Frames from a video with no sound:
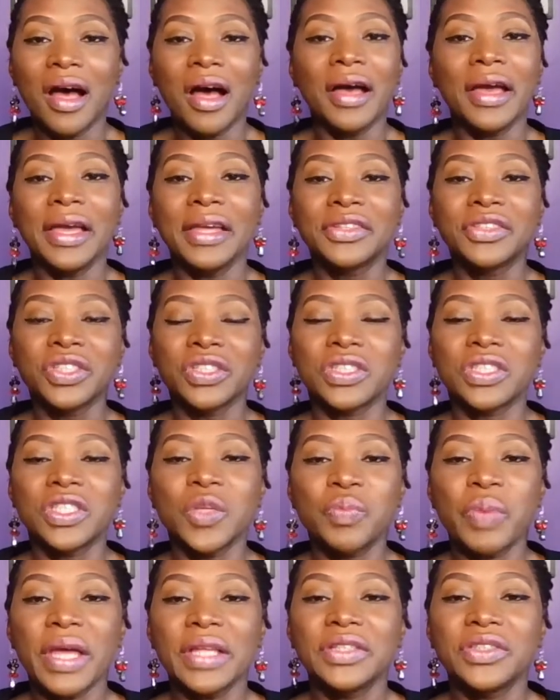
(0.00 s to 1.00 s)
It just
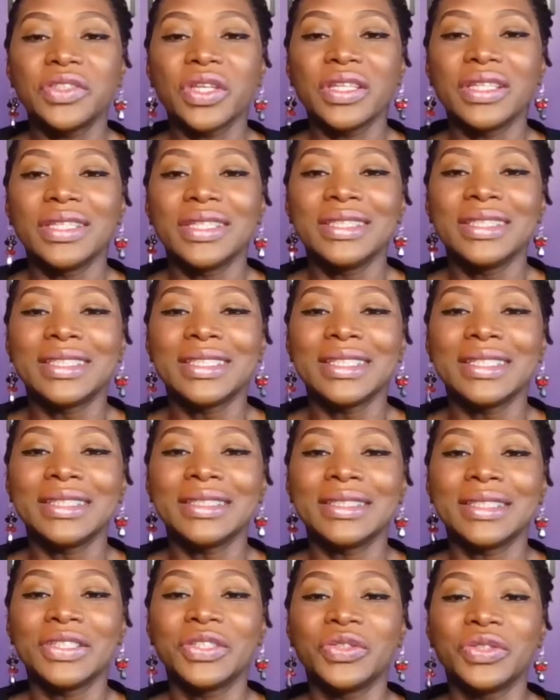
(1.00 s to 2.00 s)
depends on the
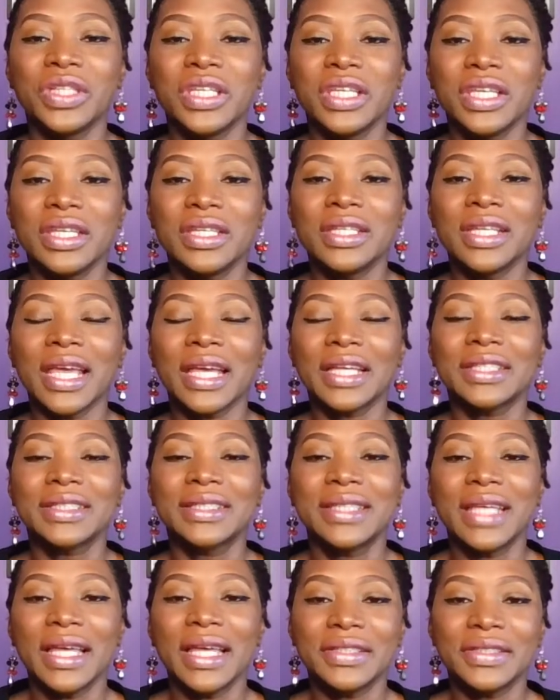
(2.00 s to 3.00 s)
degree, the
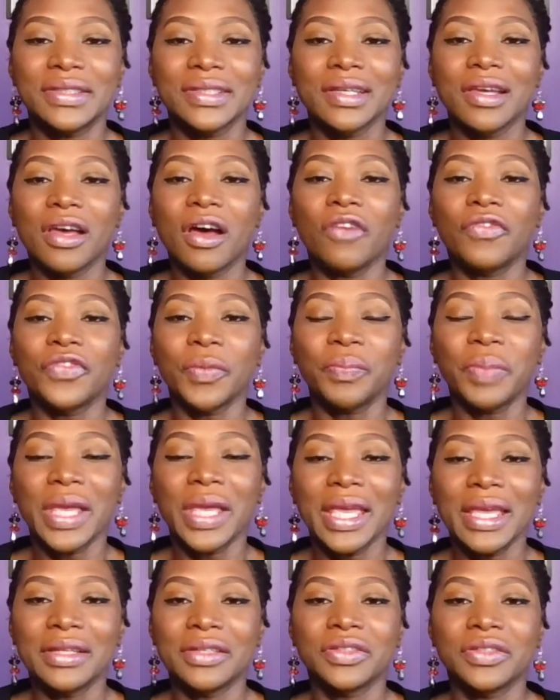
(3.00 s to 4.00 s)
extent of your
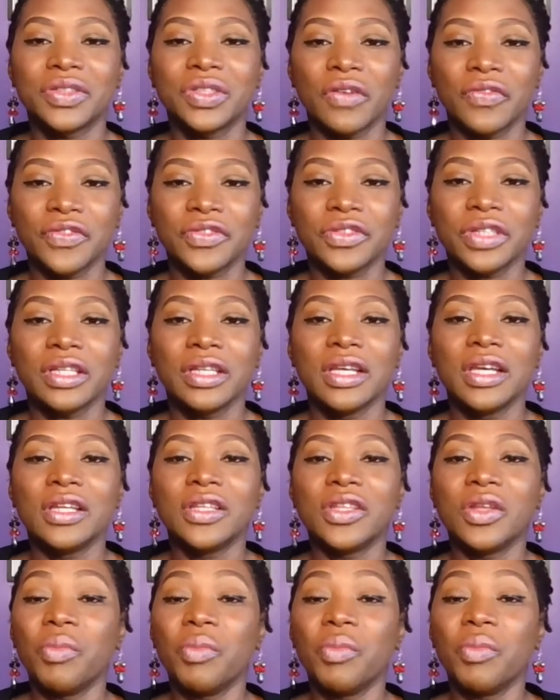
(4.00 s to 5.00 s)
pain and suffering.
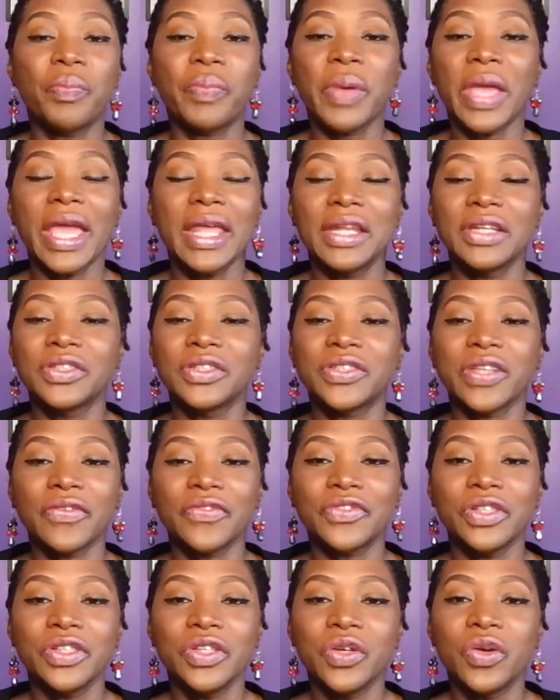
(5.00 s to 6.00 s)
The more pain and
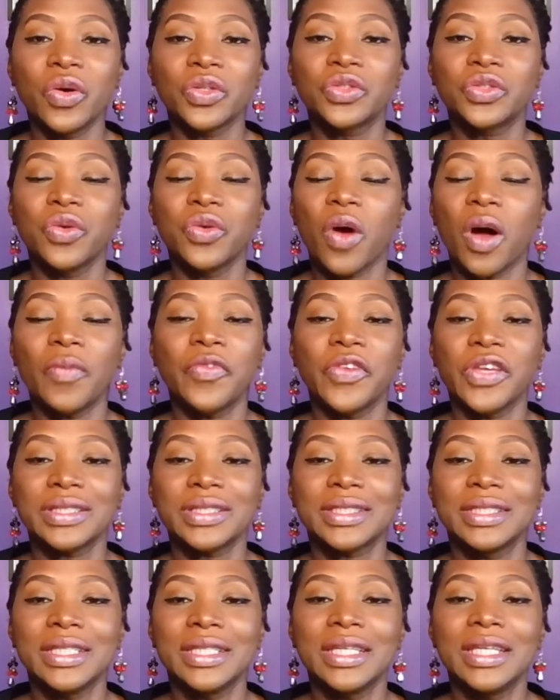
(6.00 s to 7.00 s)
suffering you go through,
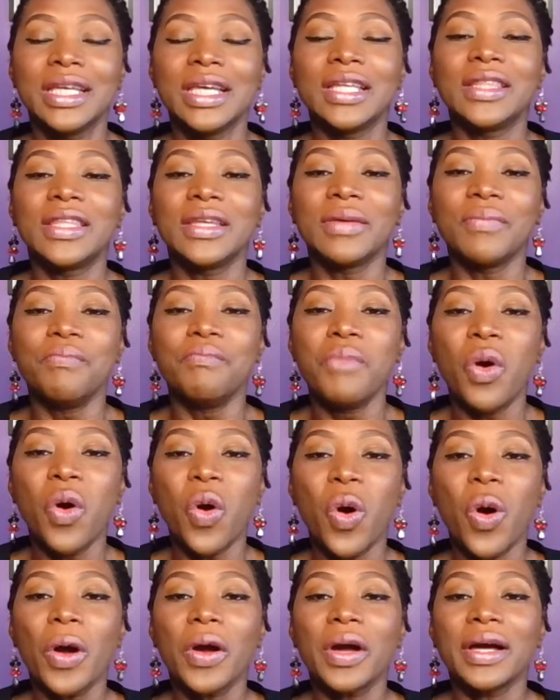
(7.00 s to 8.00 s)
obviously, the
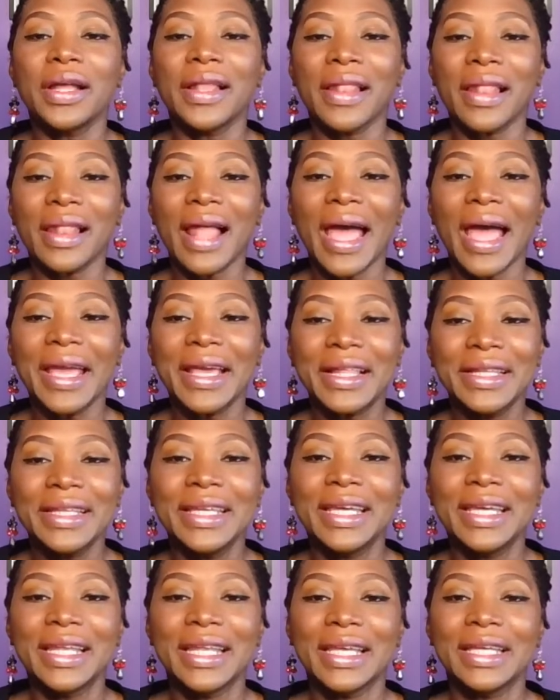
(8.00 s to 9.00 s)
more
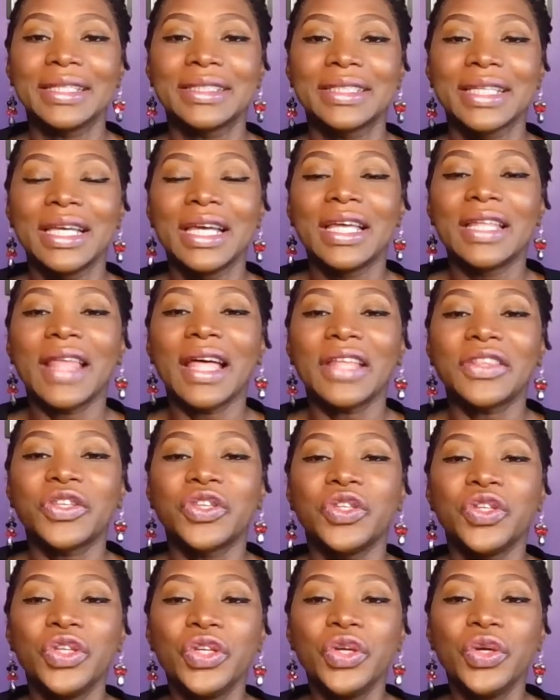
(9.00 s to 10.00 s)
likely it is that
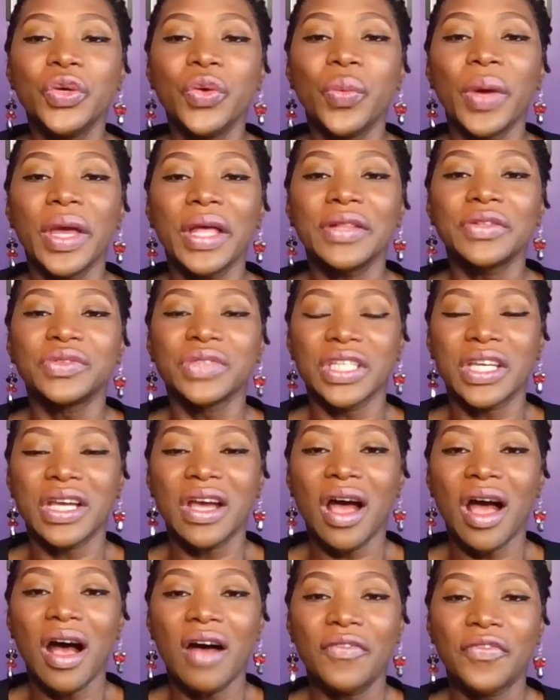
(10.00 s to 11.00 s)
you will
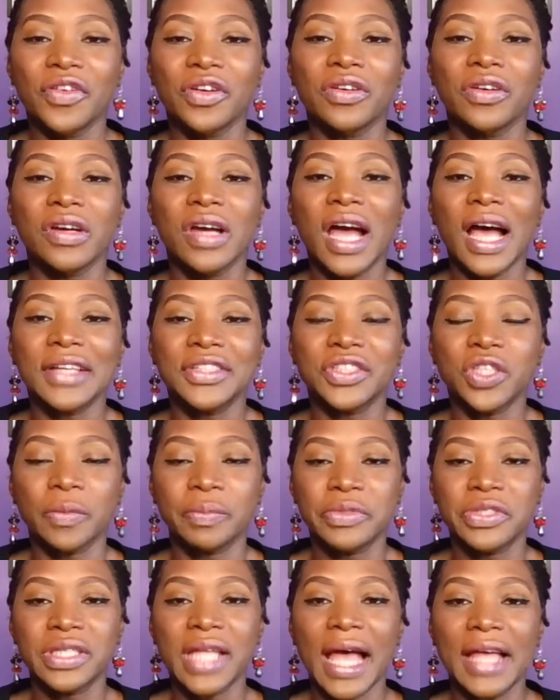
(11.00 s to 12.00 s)
recover a
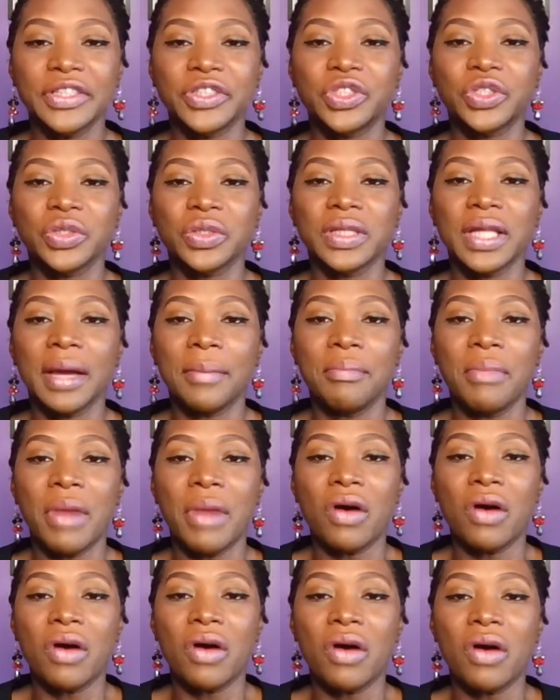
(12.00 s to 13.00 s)
substantial
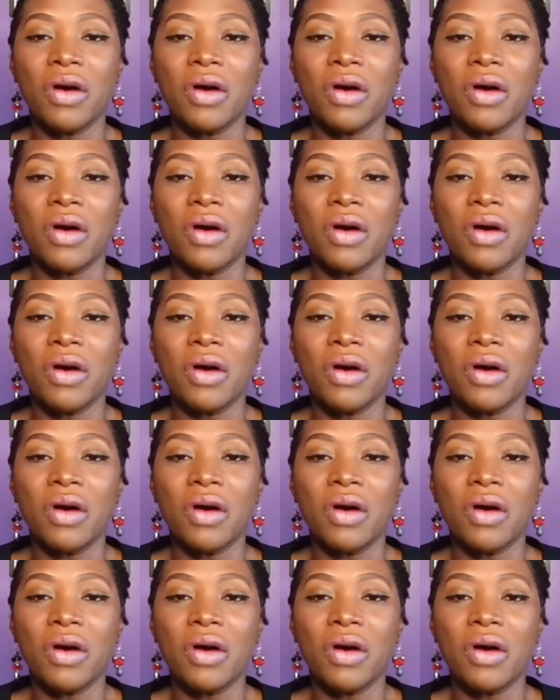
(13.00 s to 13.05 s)
amount.